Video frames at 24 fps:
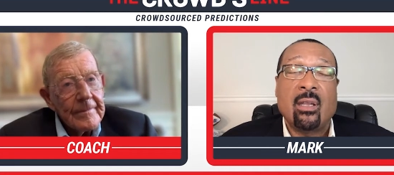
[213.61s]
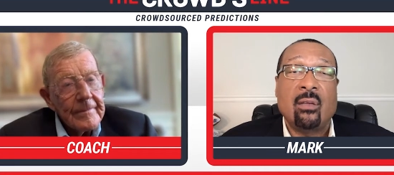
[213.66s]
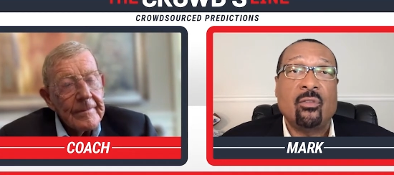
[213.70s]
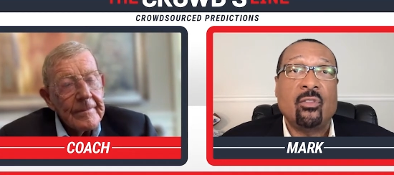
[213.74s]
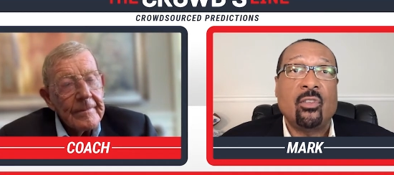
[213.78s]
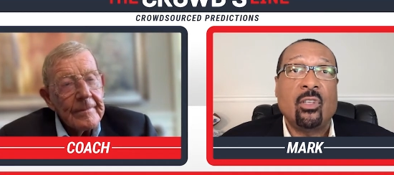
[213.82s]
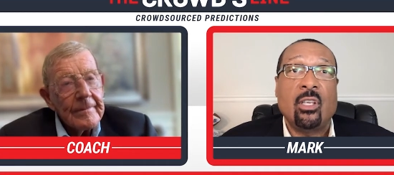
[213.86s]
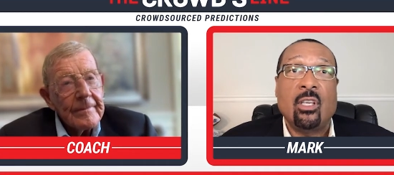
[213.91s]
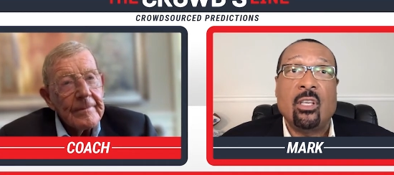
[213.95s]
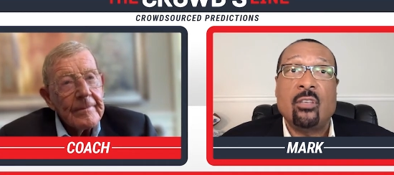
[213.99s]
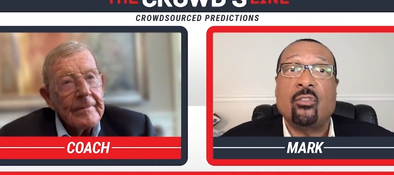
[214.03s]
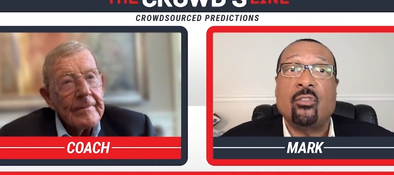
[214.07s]

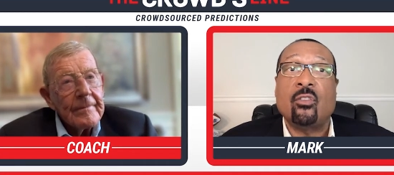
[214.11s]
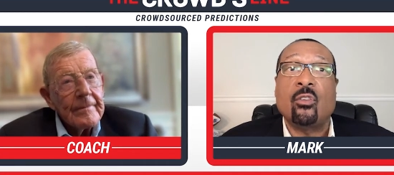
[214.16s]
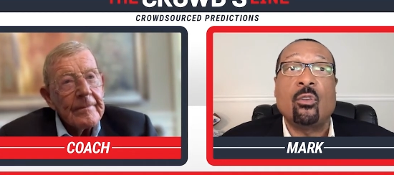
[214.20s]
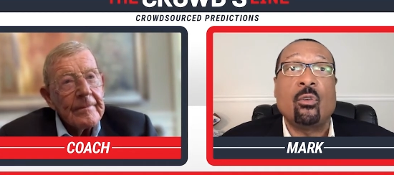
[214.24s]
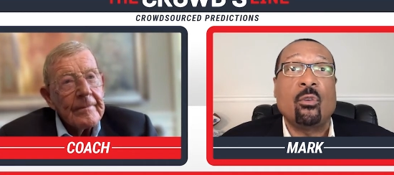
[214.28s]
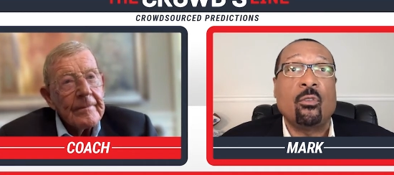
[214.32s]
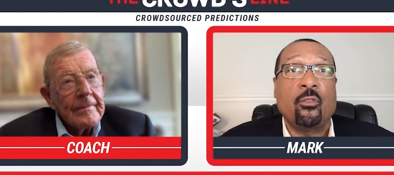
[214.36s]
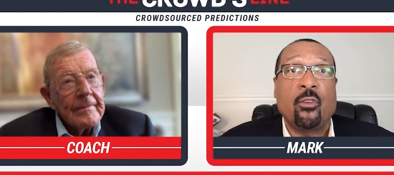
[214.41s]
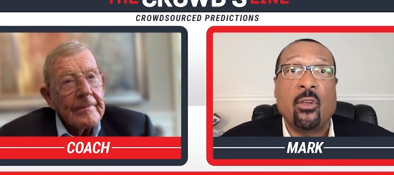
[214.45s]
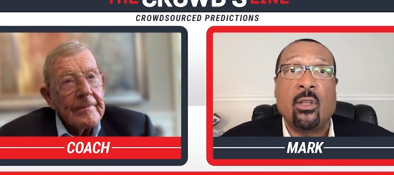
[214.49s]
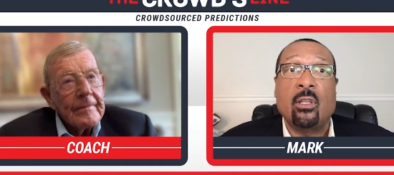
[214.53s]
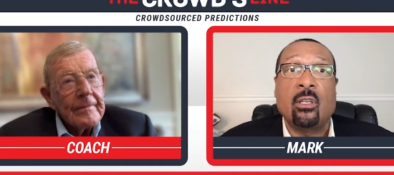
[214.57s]
Speaker 1: NFC East, and they're
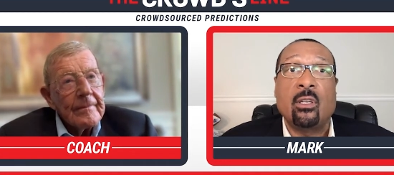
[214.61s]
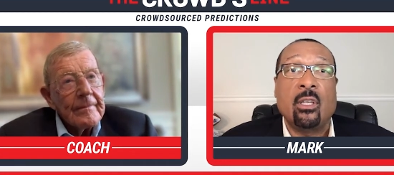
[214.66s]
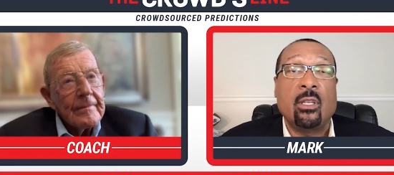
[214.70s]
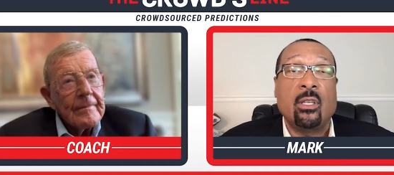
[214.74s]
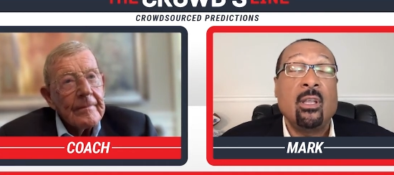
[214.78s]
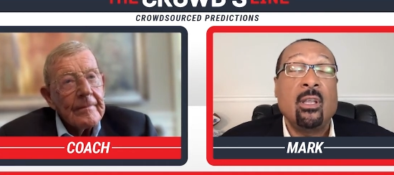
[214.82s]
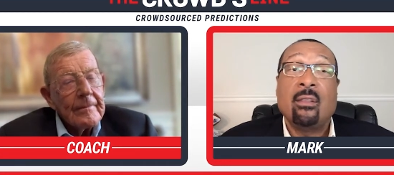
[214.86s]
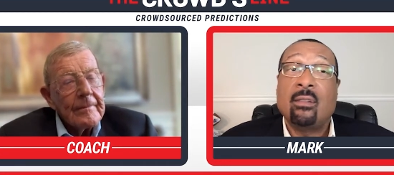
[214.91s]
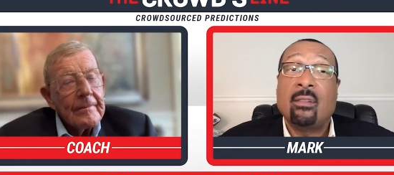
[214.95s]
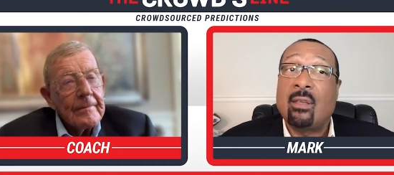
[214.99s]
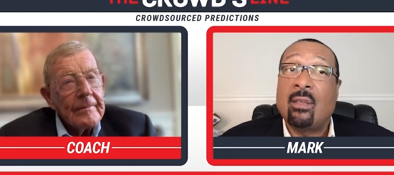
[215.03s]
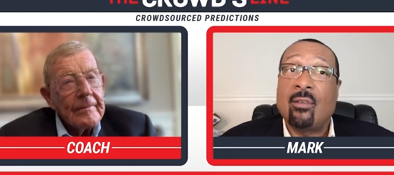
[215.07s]
feeling it.
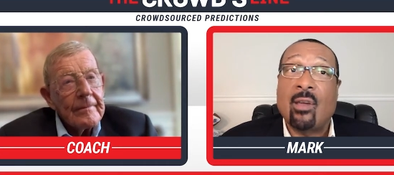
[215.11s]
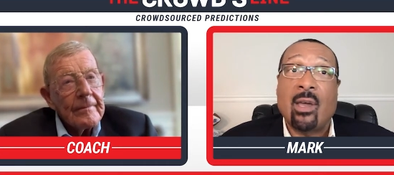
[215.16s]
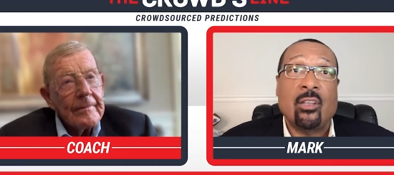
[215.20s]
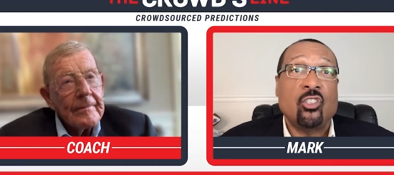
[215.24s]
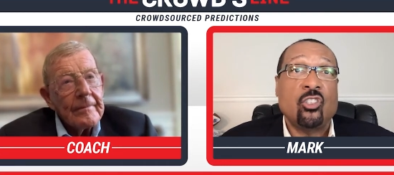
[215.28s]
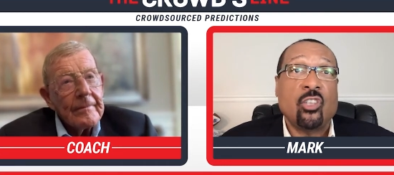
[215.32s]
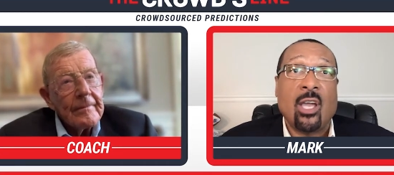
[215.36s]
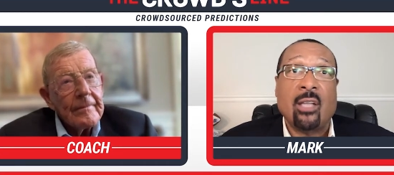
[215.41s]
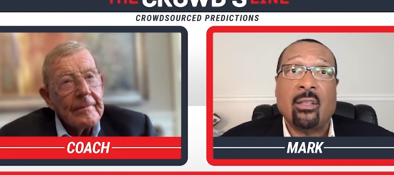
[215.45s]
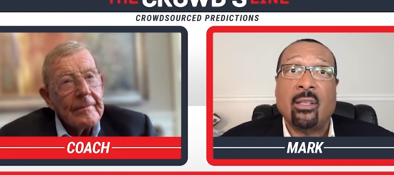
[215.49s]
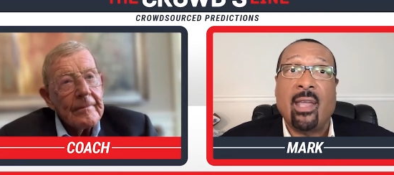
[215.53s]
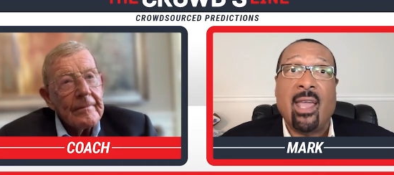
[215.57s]
They've got a
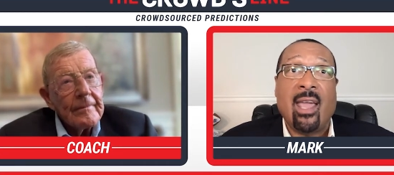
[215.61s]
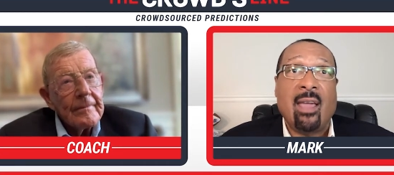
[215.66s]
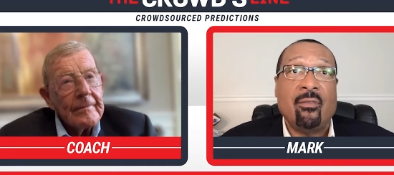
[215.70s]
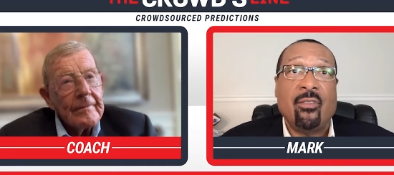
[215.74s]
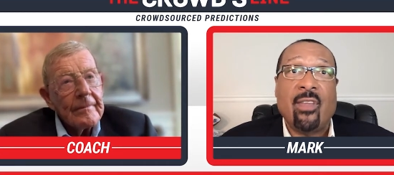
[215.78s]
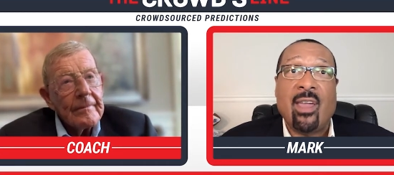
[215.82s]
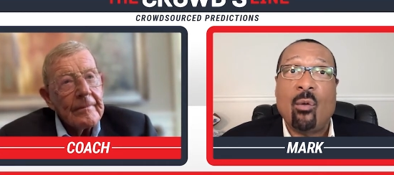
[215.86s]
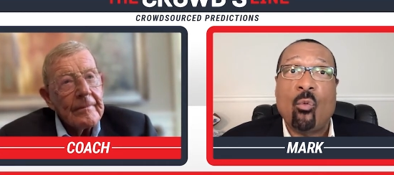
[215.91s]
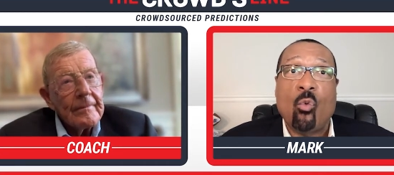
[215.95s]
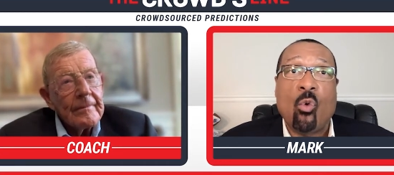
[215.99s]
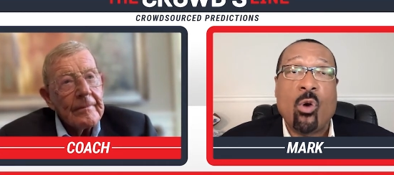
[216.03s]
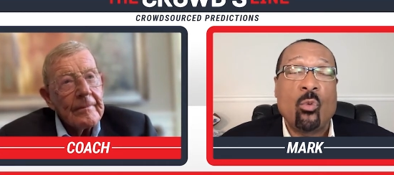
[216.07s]
shot to have
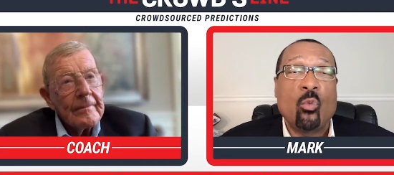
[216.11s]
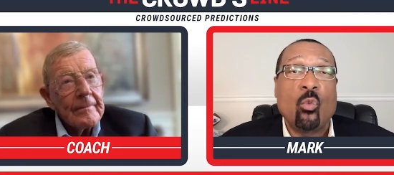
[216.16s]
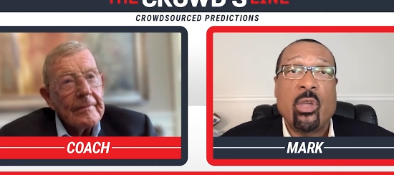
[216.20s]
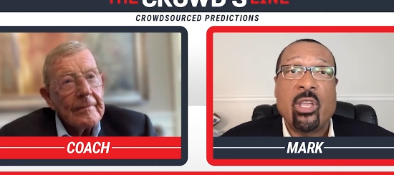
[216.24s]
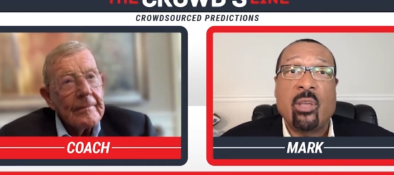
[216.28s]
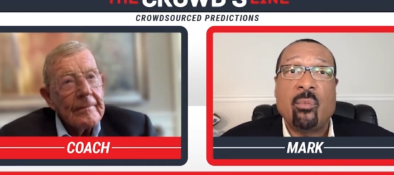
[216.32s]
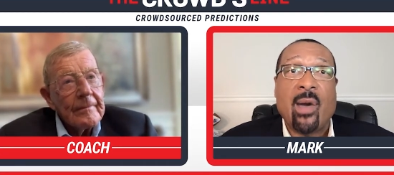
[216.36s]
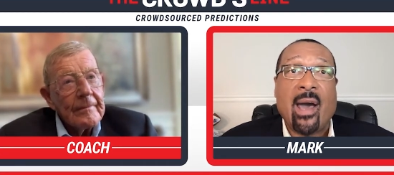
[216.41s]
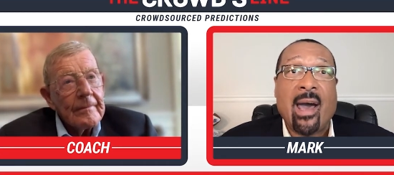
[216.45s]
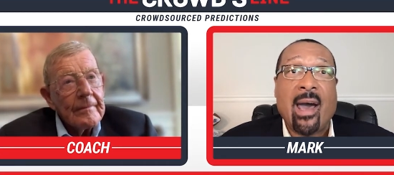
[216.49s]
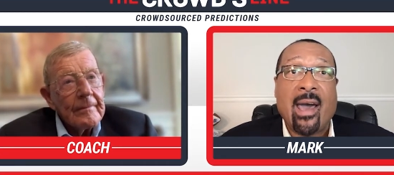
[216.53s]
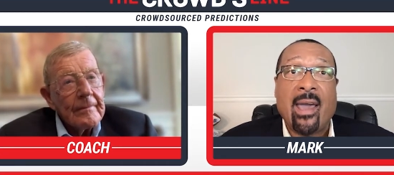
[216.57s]
that one
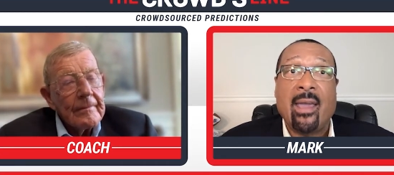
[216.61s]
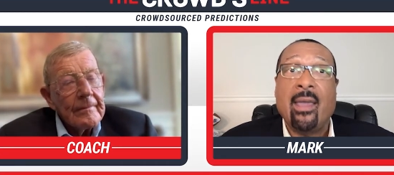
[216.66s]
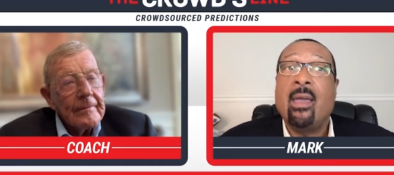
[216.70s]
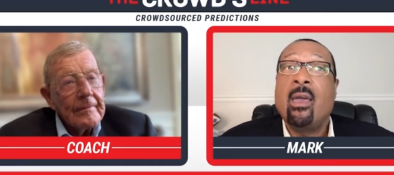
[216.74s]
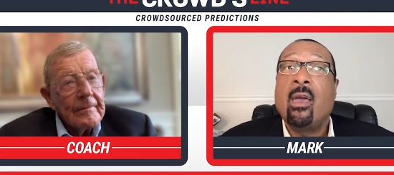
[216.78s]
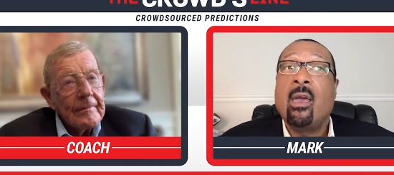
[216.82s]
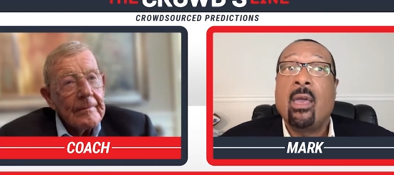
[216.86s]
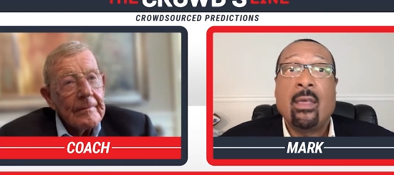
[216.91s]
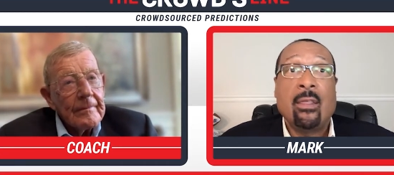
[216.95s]
week bye